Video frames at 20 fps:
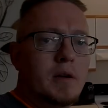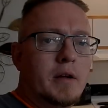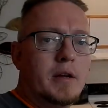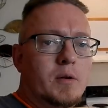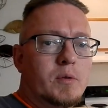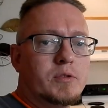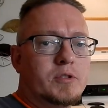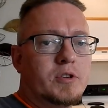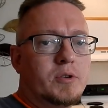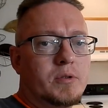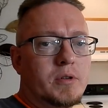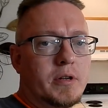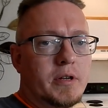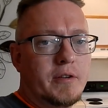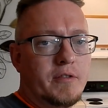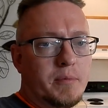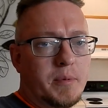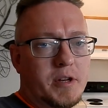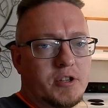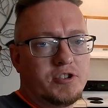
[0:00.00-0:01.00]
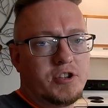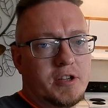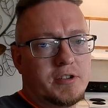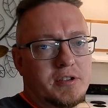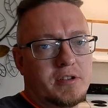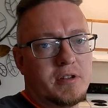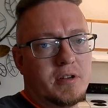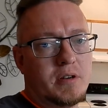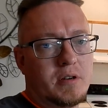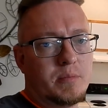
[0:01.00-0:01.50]
Hey, what's going on everybody?
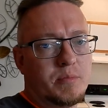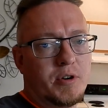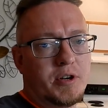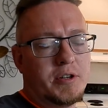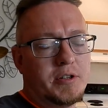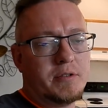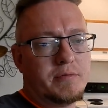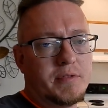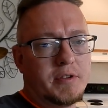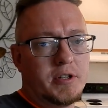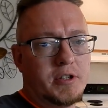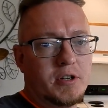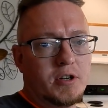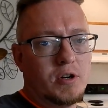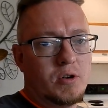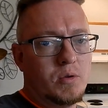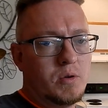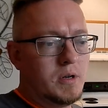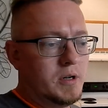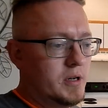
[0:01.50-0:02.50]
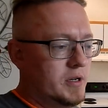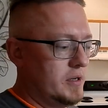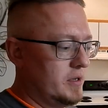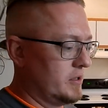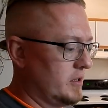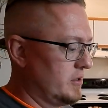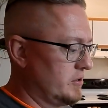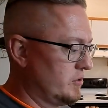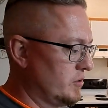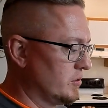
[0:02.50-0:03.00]
Jason here, bringing you a video.
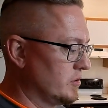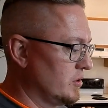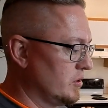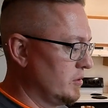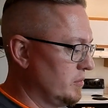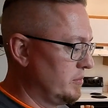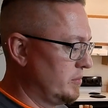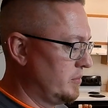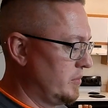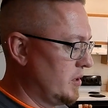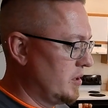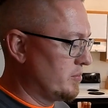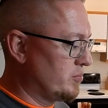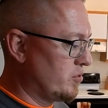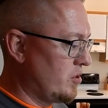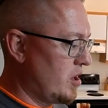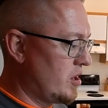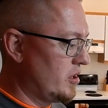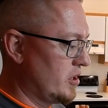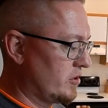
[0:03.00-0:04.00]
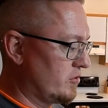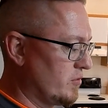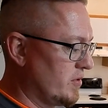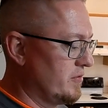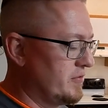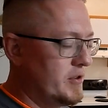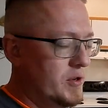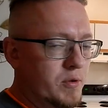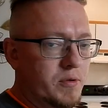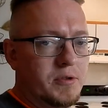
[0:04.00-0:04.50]
Uh, gonna do a little uh, product
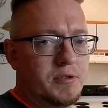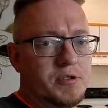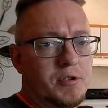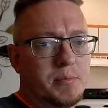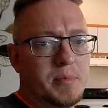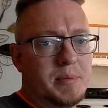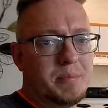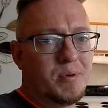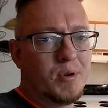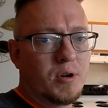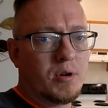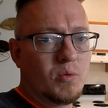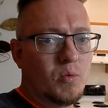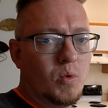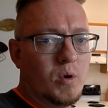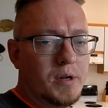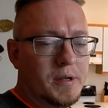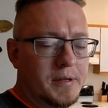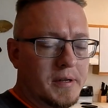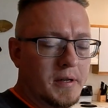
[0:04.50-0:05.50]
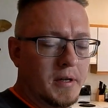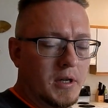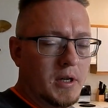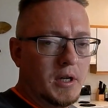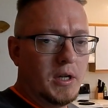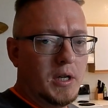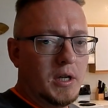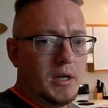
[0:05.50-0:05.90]
review. This will be part one.